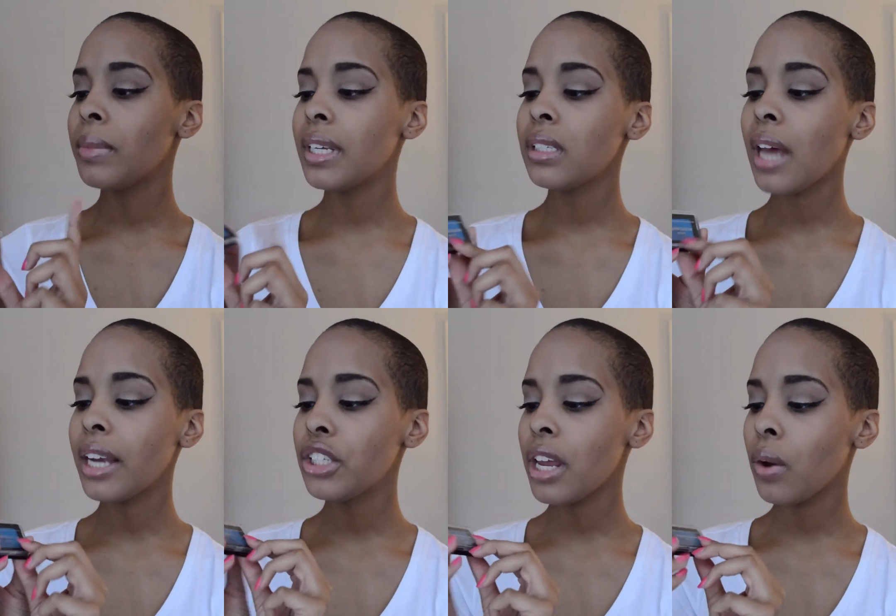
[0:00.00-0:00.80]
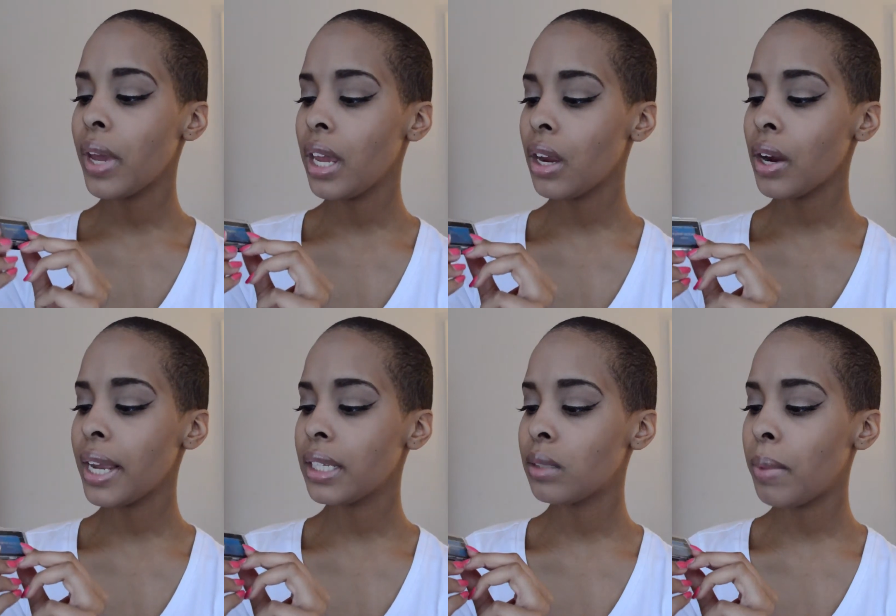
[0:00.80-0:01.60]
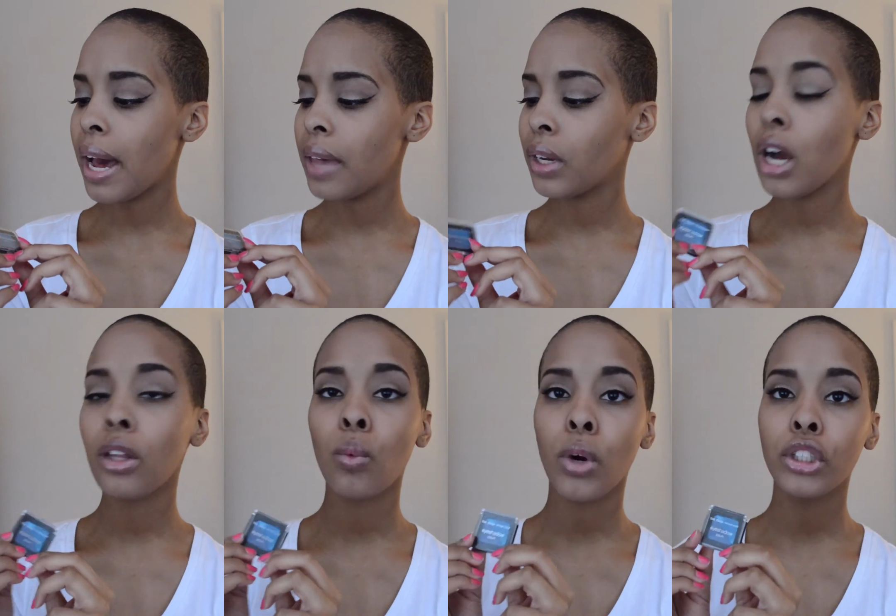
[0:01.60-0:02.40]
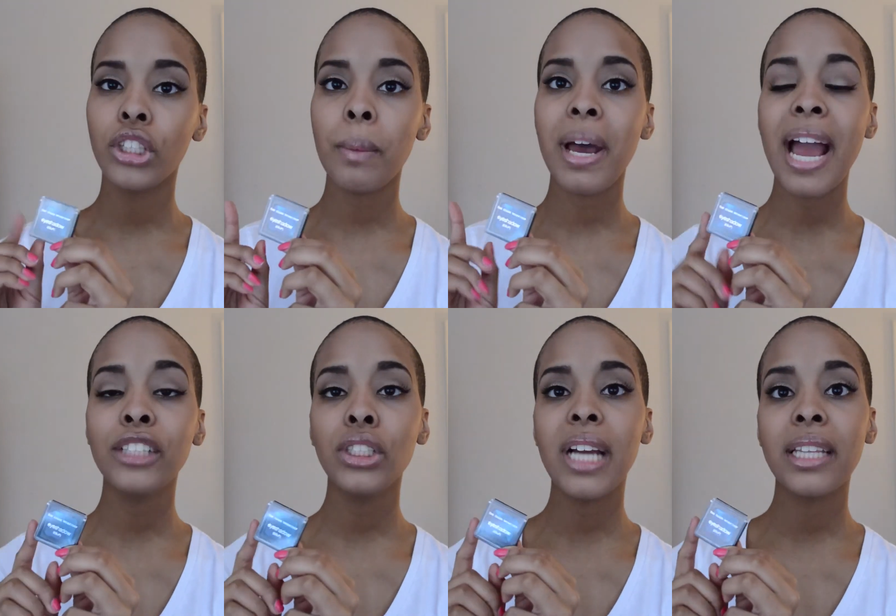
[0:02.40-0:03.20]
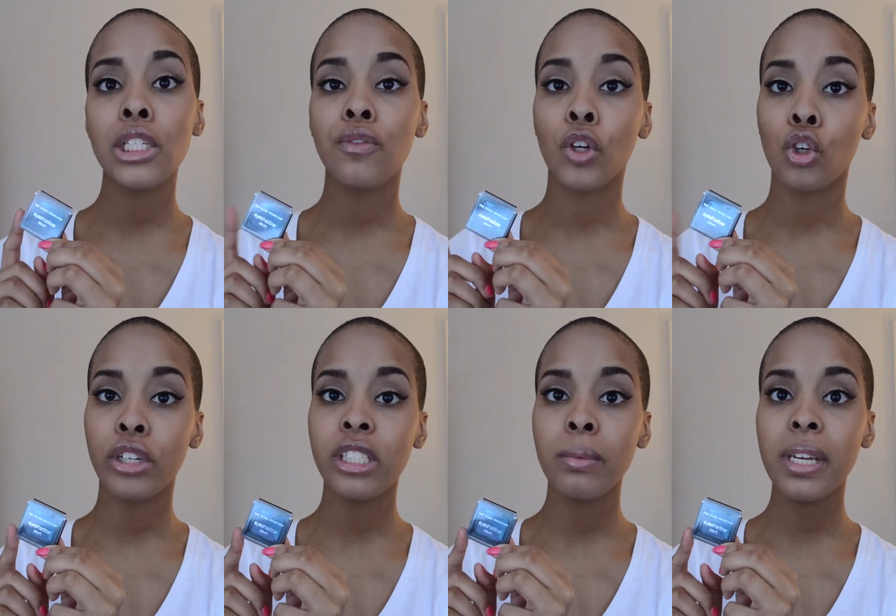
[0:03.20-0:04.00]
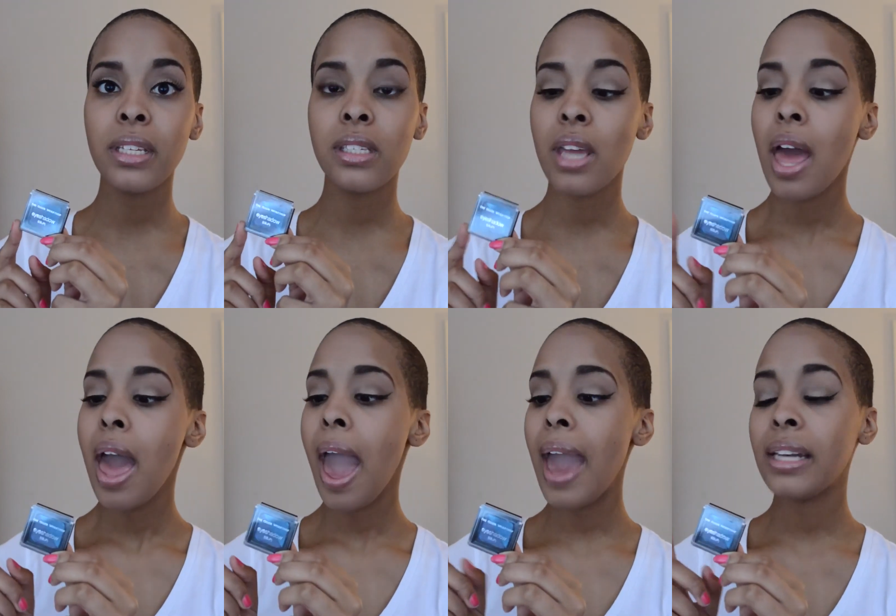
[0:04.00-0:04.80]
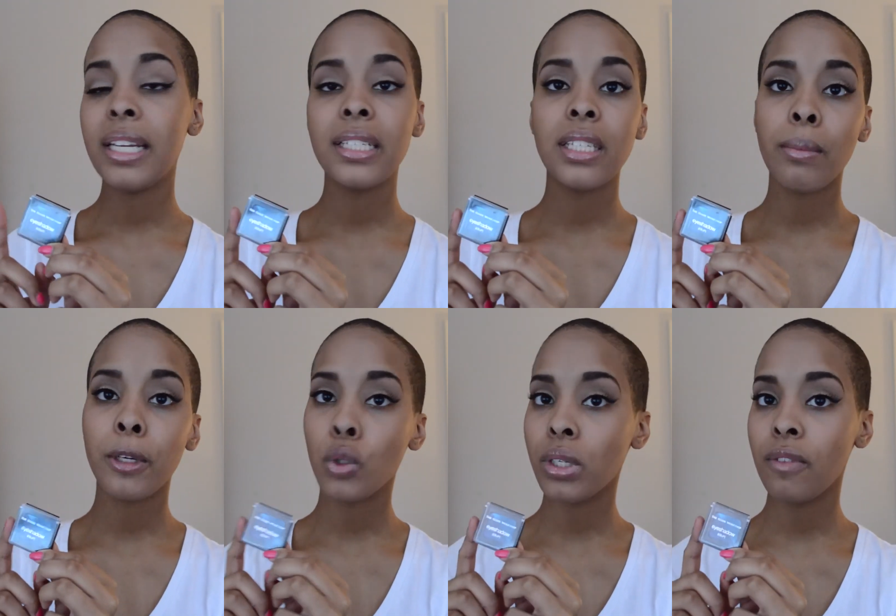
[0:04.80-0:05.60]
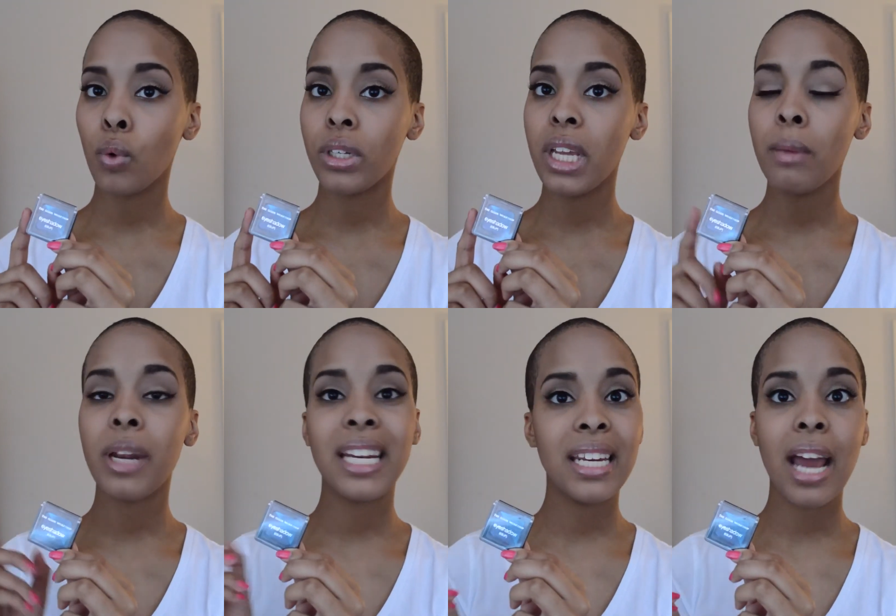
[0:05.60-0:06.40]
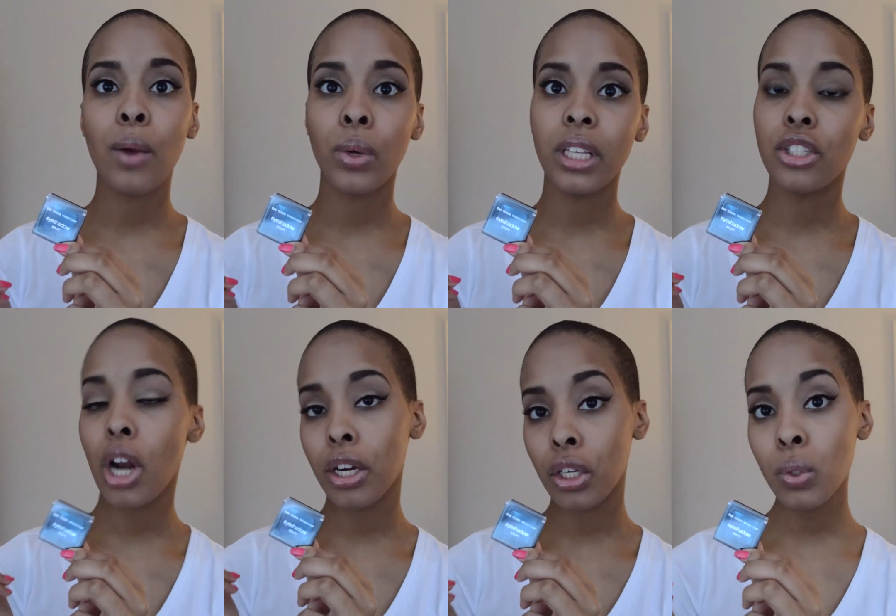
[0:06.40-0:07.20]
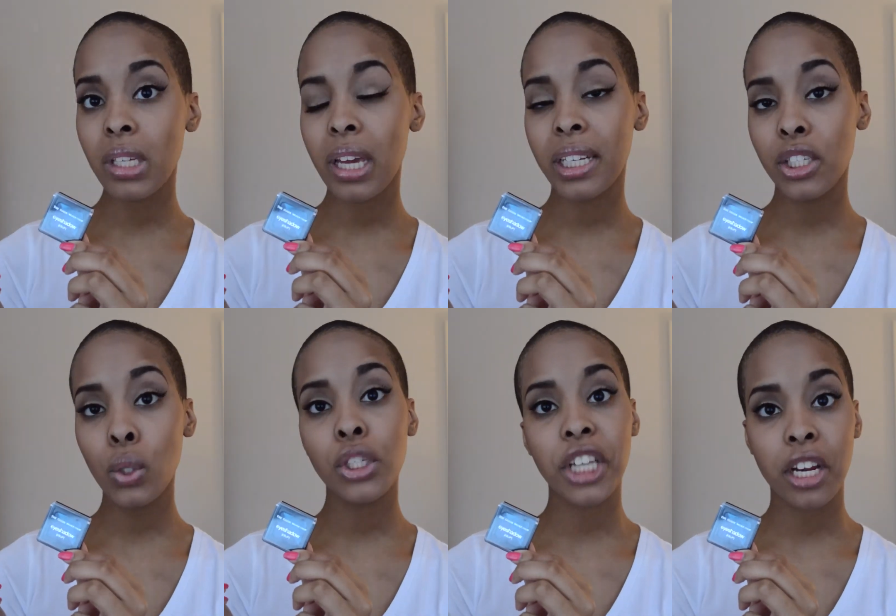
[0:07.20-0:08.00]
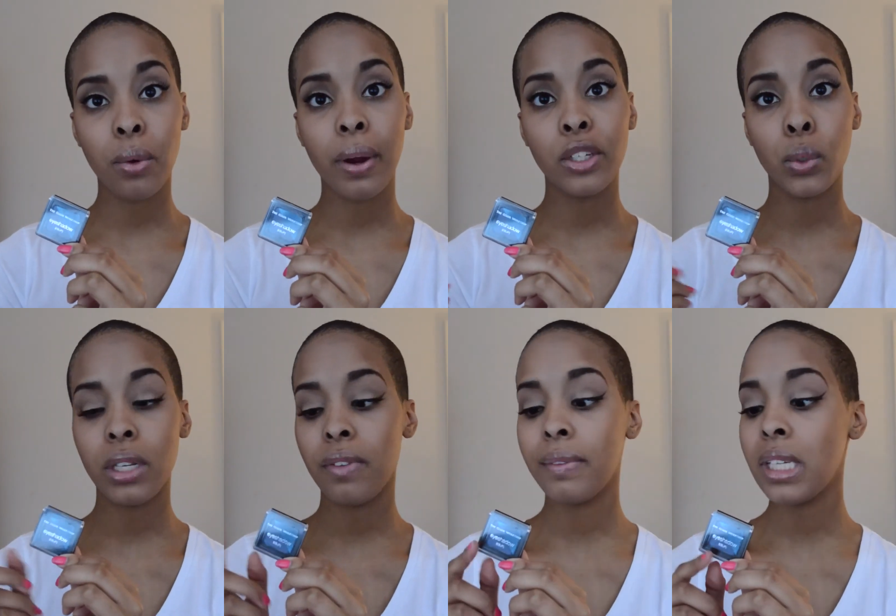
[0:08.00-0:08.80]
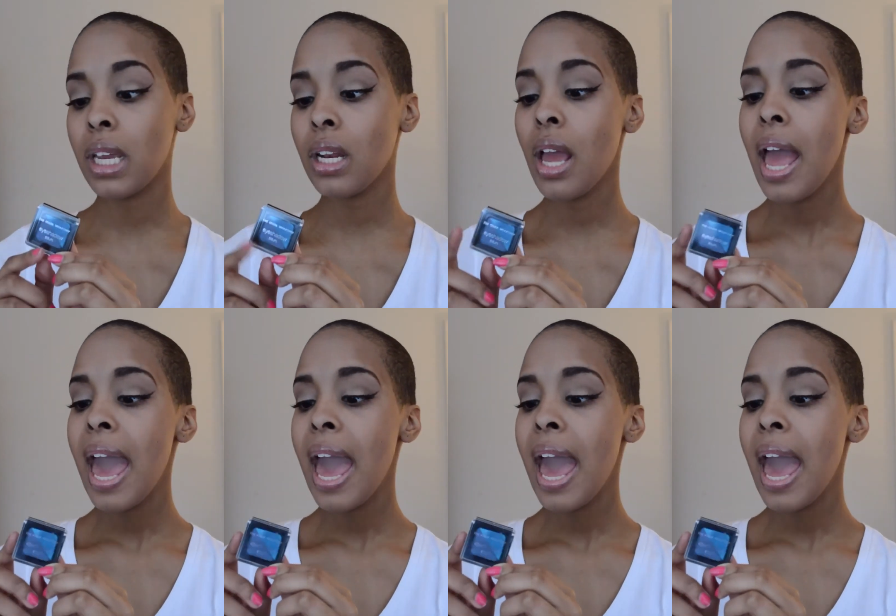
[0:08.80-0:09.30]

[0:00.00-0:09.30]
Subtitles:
This eyeshadow here is by the Color Workshop. I actually got this for Christmas, in December 2014, but I did not really start using it until January 2015.